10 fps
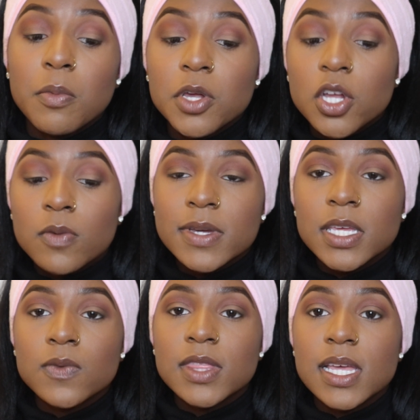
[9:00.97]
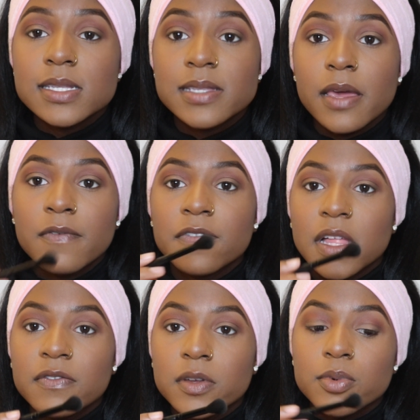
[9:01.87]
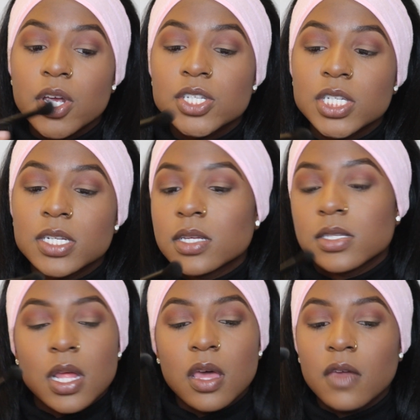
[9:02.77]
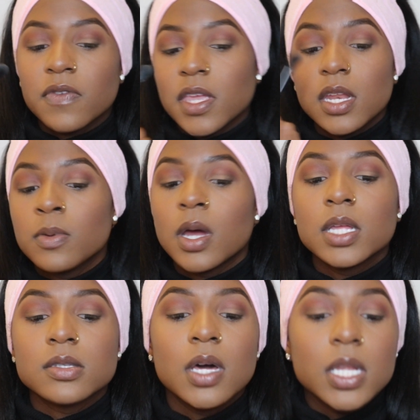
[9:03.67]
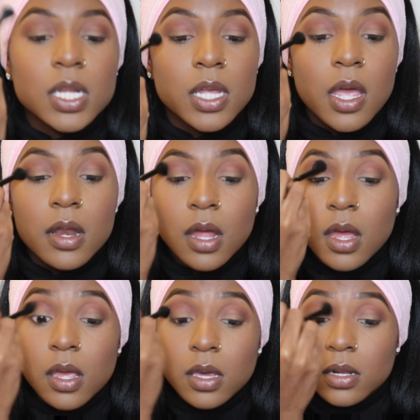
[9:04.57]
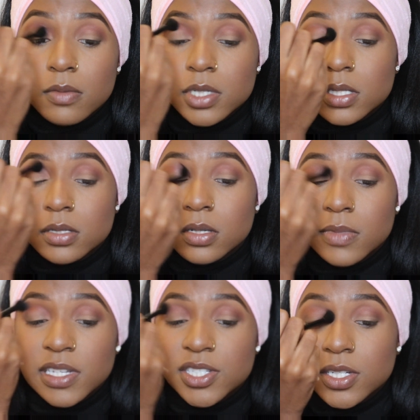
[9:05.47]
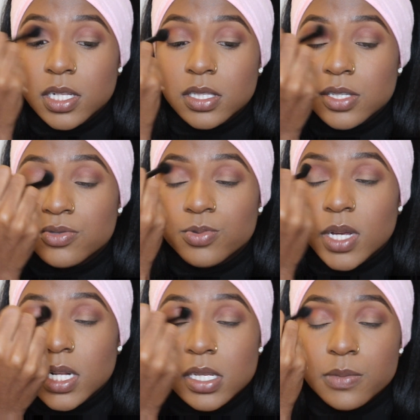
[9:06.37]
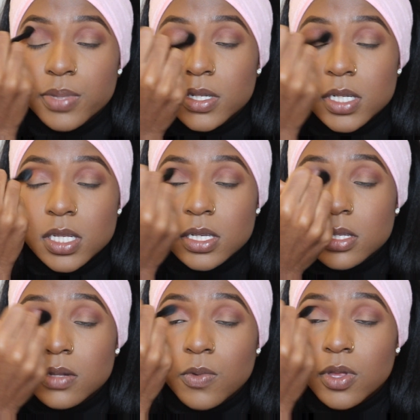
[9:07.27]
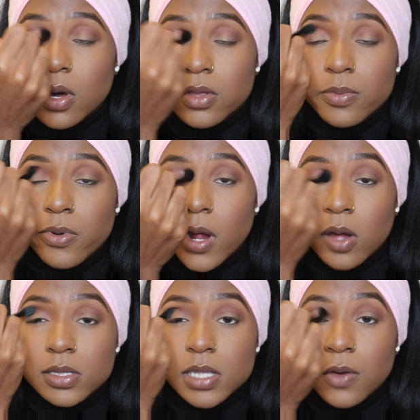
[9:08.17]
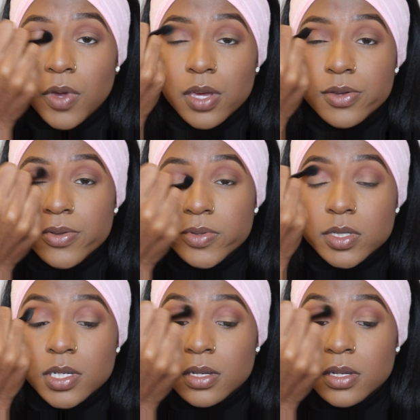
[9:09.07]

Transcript: I'm going to go back in with that same fluffy brush. It doesn't have any product on it again. And I'm just going to make sure that this red is blended in with all the browns that we used.